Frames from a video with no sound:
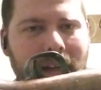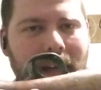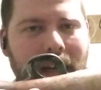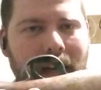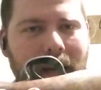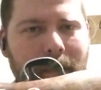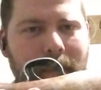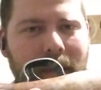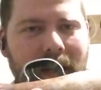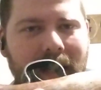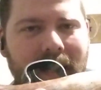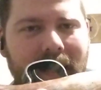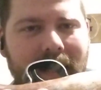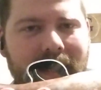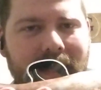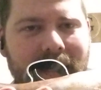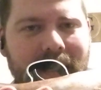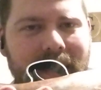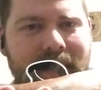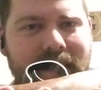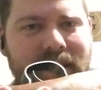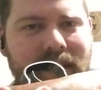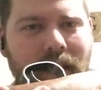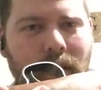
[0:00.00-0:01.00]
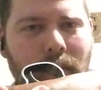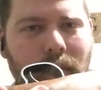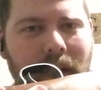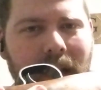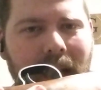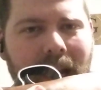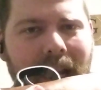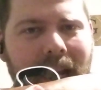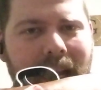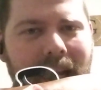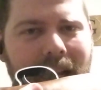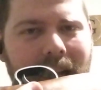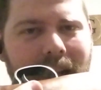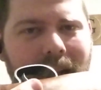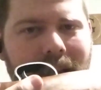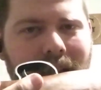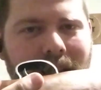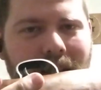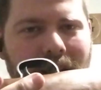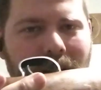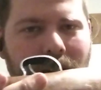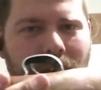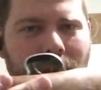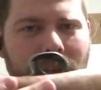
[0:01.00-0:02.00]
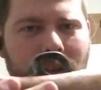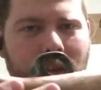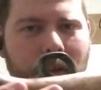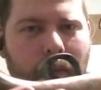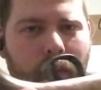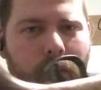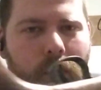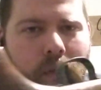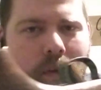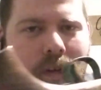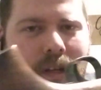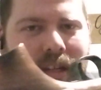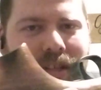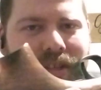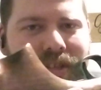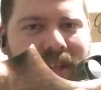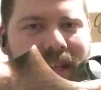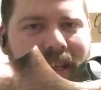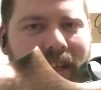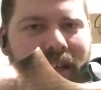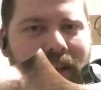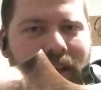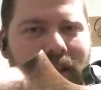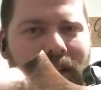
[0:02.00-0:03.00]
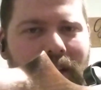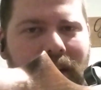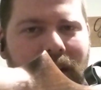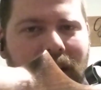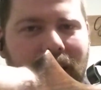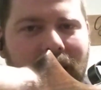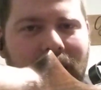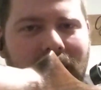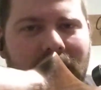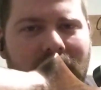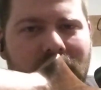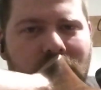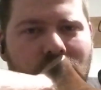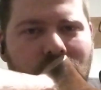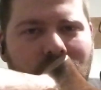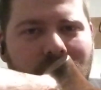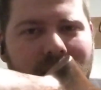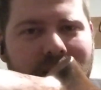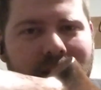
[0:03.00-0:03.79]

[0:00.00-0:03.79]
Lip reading: I mean, it's okay. You know, the wood is in good condition.